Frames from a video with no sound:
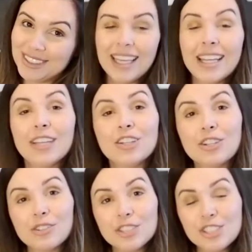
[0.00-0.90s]
And I
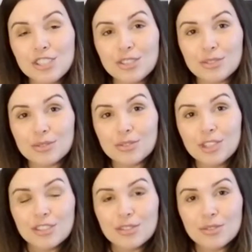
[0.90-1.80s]
encourage you
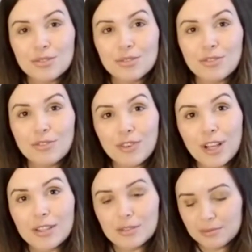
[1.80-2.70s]
to
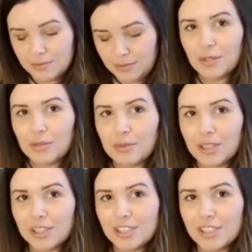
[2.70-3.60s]
follow... Oh my
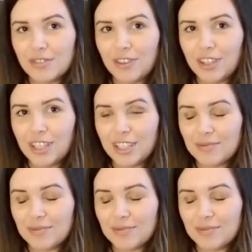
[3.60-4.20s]
god, she's farting.